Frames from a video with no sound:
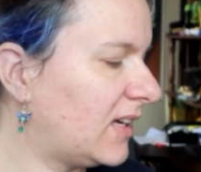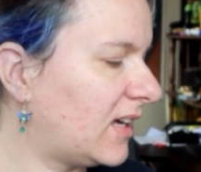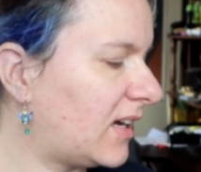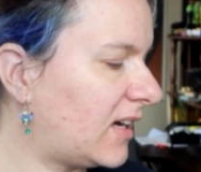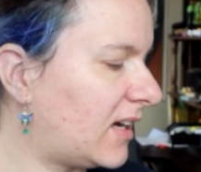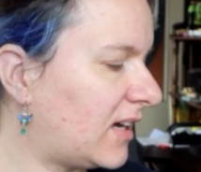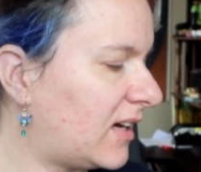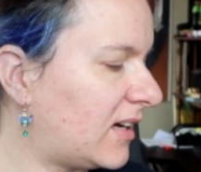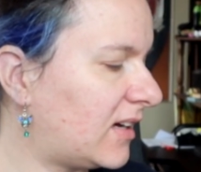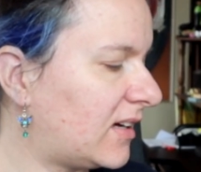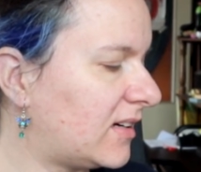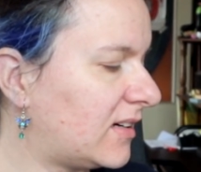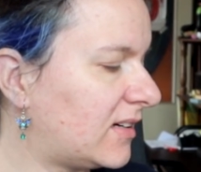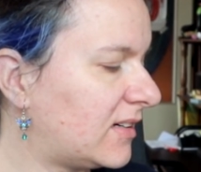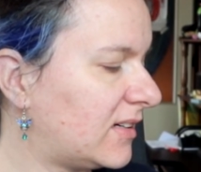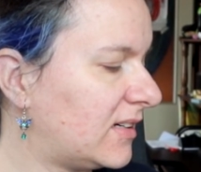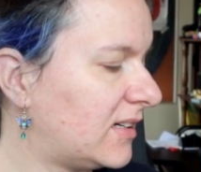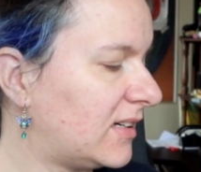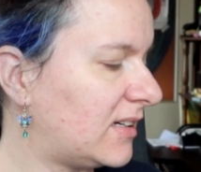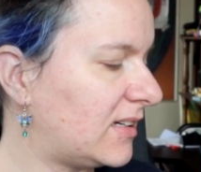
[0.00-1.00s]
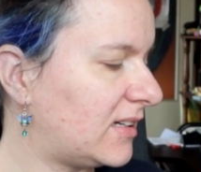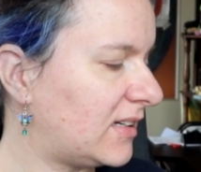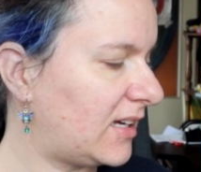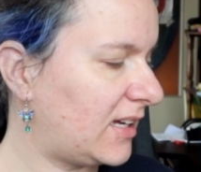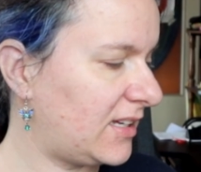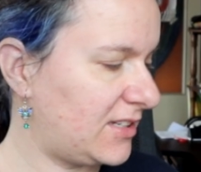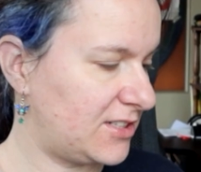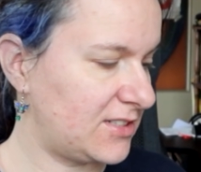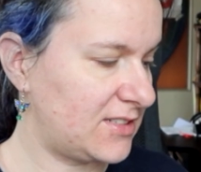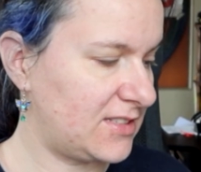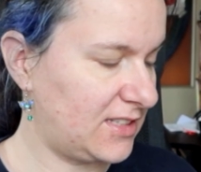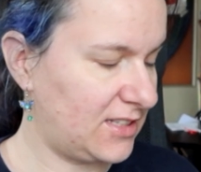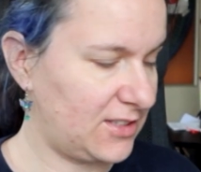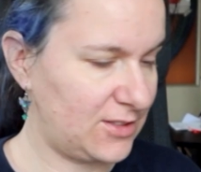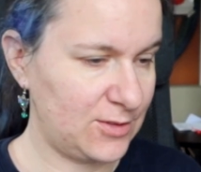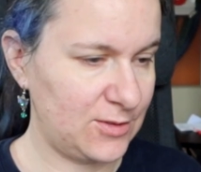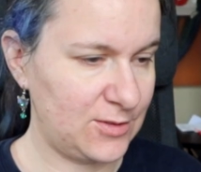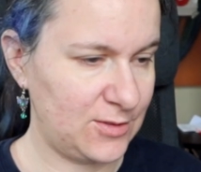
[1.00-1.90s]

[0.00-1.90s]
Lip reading: I just need to